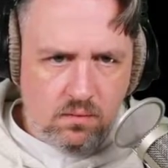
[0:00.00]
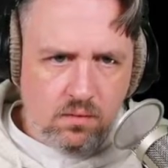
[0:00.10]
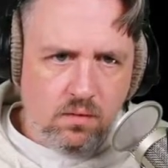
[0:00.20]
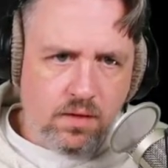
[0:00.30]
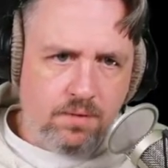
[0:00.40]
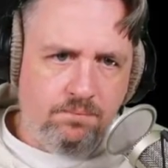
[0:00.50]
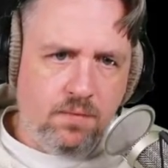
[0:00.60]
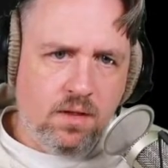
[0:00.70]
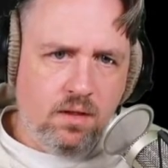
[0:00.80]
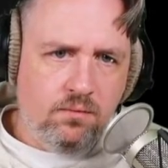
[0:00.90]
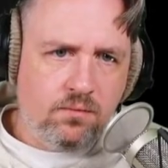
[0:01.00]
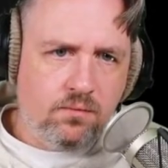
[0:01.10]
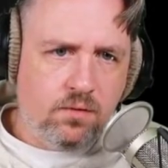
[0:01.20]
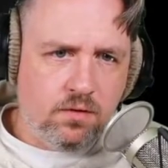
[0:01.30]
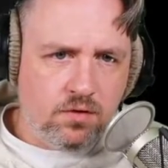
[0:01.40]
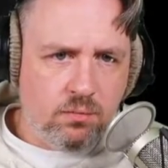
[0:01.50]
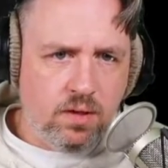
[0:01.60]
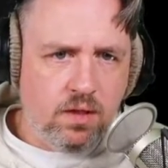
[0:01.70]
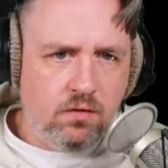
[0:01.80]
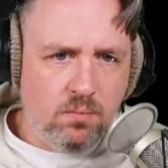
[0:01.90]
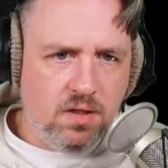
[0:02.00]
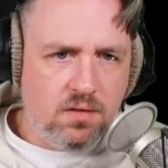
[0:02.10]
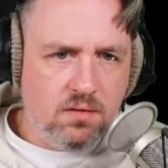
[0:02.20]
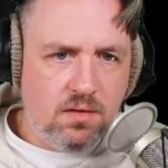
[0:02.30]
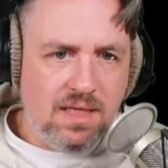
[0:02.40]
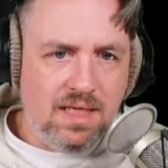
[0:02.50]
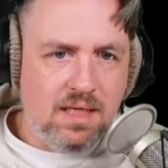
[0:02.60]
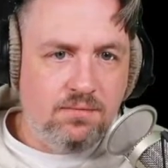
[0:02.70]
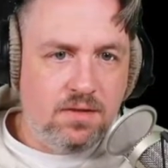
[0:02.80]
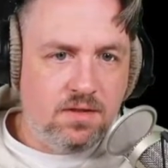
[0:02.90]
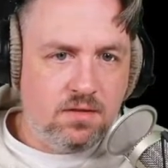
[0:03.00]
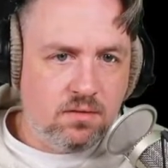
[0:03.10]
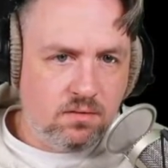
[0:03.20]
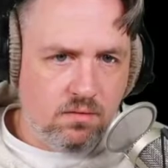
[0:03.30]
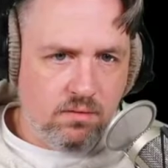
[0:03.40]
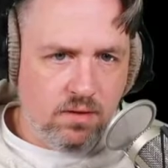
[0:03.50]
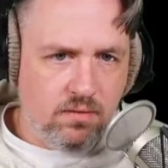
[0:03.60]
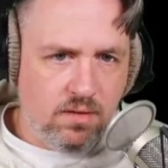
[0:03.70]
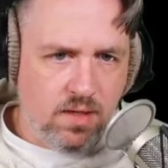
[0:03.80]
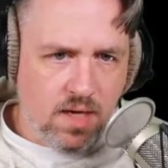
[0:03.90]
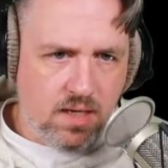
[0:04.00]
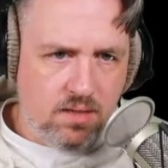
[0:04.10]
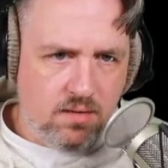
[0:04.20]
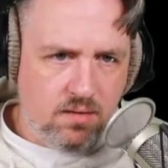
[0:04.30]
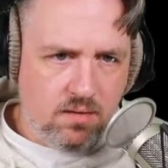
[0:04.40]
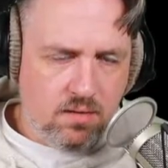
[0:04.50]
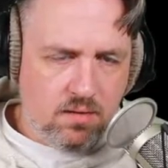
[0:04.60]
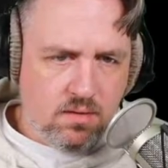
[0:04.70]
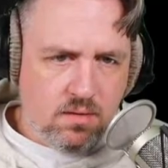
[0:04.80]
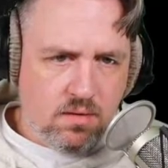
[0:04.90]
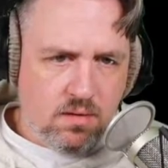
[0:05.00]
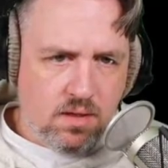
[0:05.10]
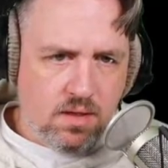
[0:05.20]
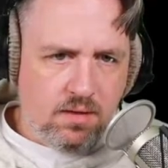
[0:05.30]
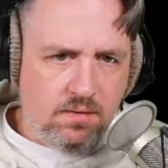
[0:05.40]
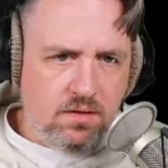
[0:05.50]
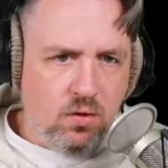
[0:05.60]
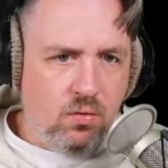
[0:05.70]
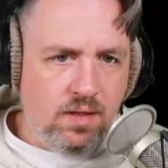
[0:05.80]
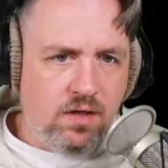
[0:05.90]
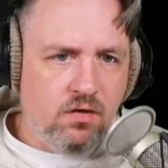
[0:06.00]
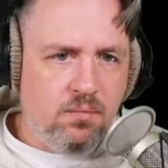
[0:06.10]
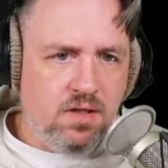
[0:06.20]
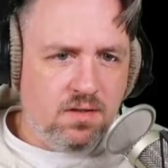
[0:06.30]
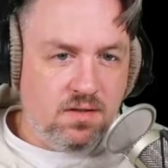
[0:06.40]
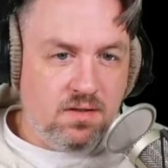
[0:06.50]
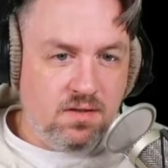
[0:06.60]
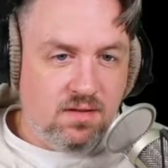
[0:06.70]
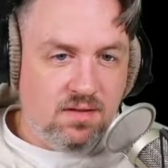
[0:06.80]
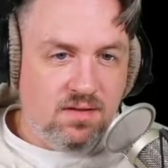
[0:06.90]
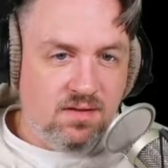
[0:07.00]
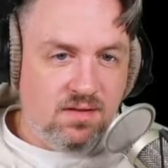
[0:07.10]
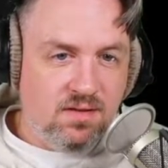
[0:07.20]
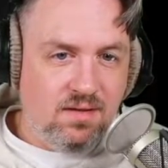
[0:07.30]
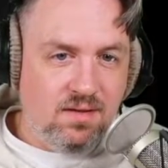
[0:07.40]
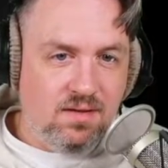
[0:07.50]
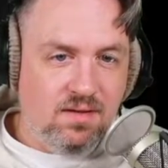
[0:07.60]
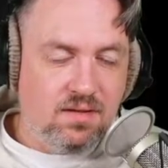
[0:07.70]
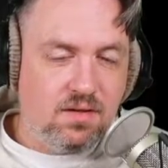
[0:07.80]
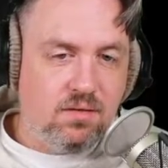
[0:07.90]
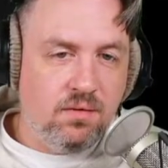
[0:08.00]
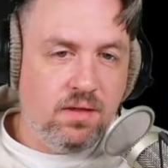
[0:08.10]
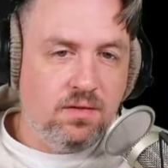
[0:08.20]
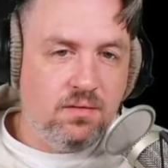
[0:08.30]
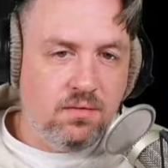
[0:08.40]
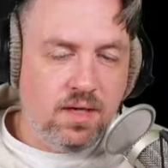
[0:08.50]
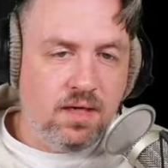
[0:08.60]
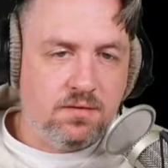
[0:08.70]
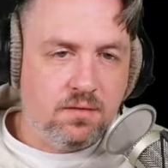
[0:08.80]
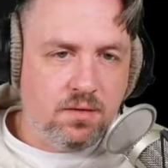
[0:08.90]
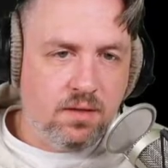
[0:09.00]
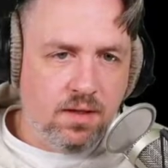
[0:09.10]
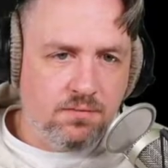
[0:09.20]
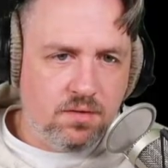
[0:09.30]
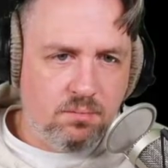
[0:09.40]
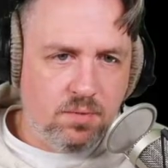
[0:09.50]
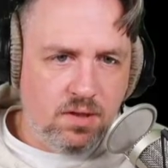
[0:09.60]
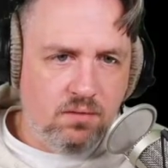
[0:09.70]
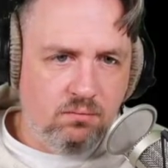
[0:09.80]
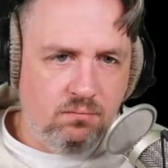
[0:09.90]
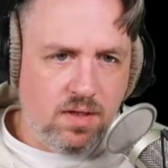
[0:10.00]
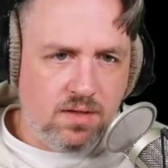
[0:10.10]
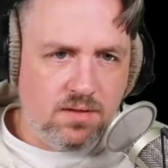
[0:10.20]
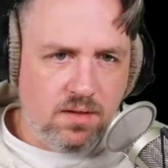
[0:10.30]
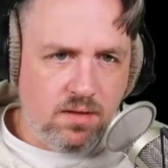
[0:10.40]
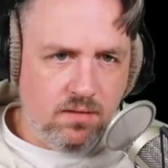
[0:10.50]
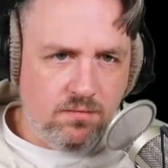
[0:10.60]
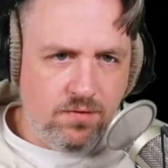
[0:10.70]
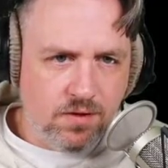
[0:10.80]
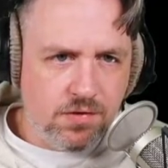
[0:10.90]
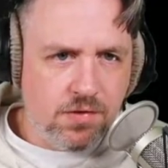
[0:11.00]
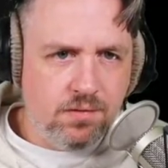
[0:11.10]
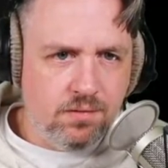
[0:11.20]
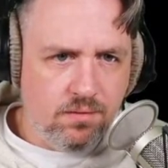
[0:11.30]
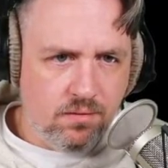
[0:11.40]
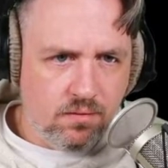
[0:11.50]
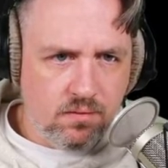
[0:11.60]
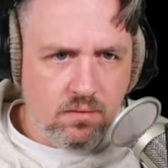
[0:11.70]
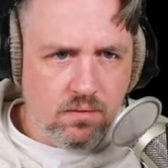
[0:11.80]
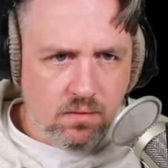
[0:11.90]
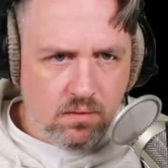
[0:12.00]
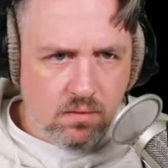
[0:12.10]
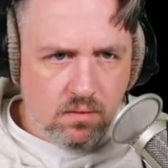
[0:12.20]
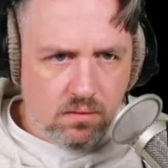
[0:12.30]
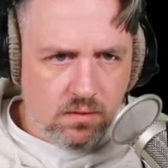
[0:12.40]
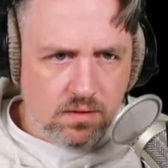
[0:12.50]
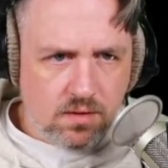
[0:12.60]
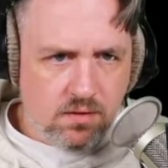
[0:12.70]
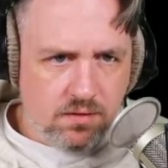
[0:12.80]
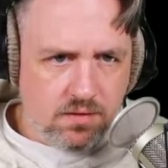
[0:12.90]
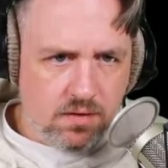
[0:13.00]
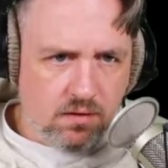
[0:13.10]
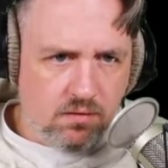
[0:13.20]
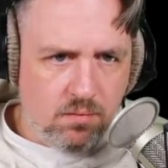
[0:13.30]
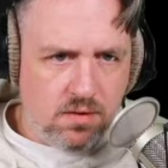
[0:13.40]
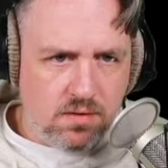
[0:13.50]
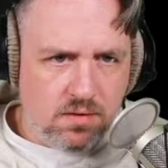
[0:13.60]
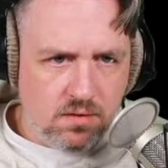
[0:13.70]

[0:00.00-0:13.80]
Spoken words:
Okay. If so, we increment. If it's greater than 9, this whole increment is going to actually have to be nested in a function. Let's call this increment.